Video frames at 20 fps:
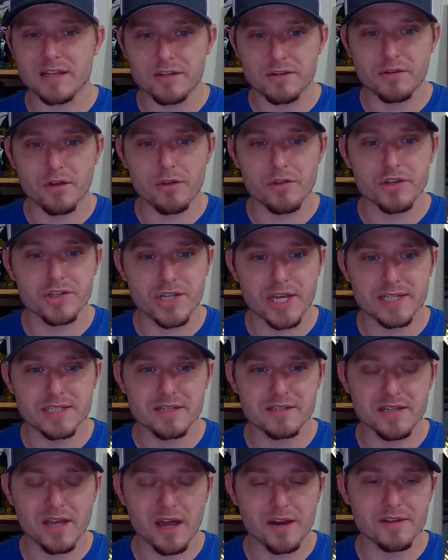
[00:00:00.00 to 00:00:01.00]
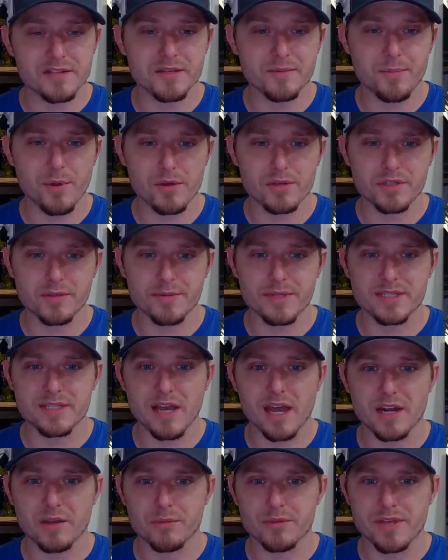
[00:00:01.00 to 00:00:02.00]
I do know that Jason Todd is supposed to be
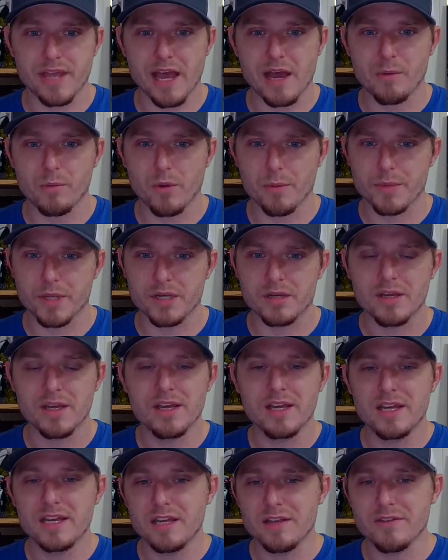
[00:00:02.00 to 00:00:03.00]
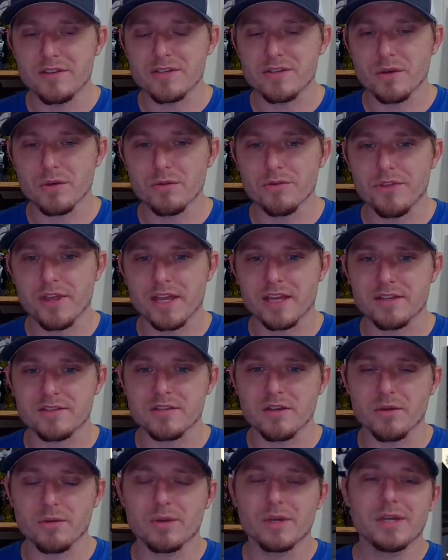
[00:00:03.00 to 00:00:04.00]
siding with Catwoman in this whole thing,
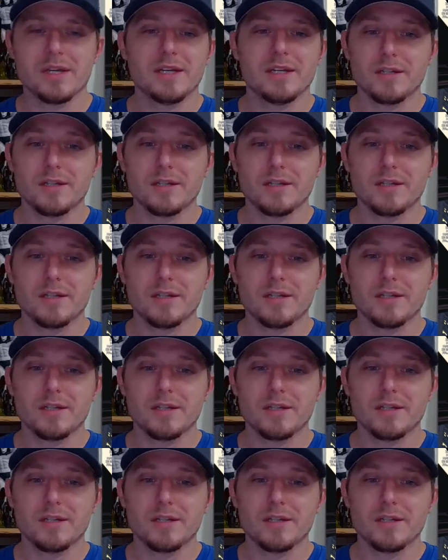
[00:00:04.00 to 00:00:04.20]
so